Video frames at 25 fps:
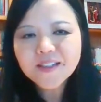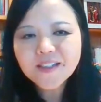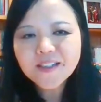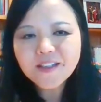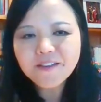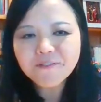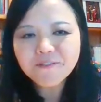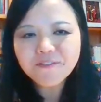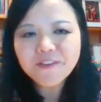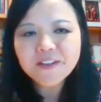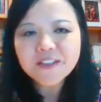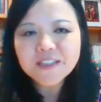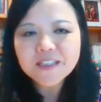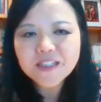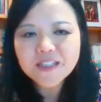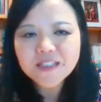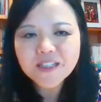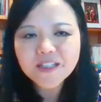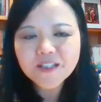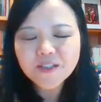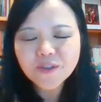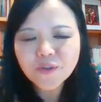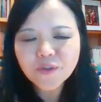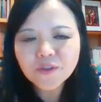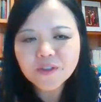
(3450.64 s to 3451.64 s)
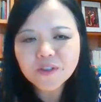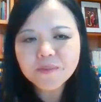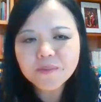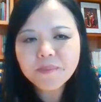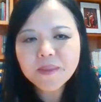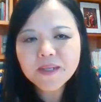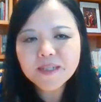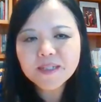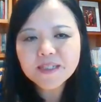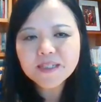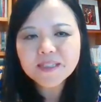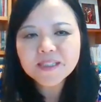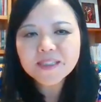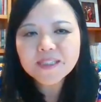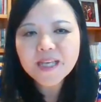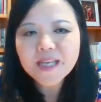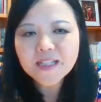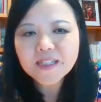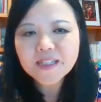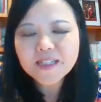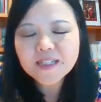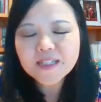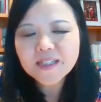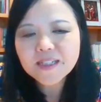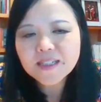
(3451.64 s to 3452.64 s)
fantasy story, but it's
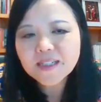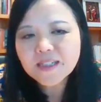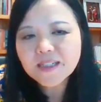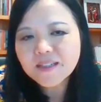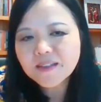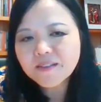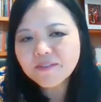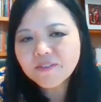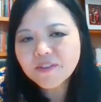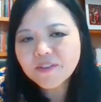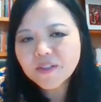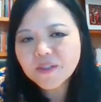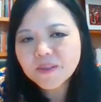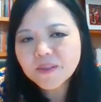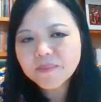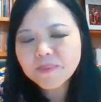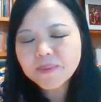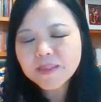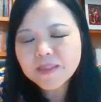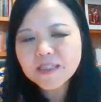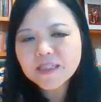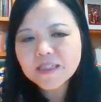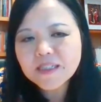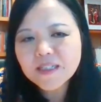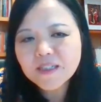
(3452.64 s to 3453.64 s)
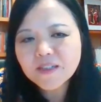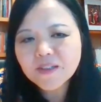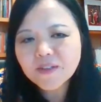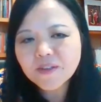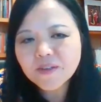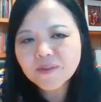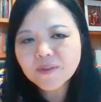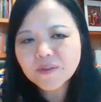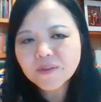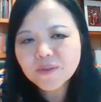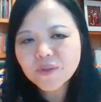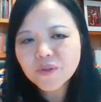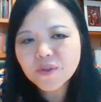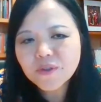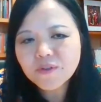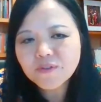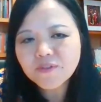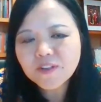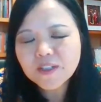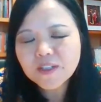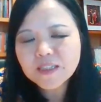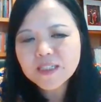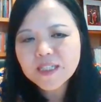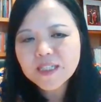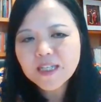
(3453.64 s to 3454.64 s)
actually very political. Do you
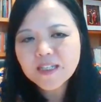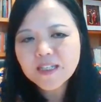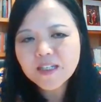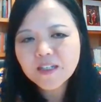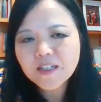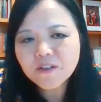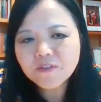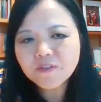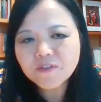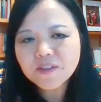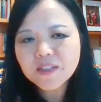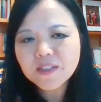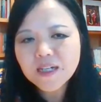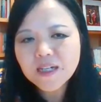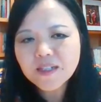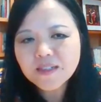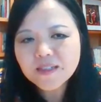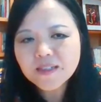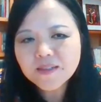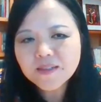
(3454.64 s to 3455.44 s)
find any of that?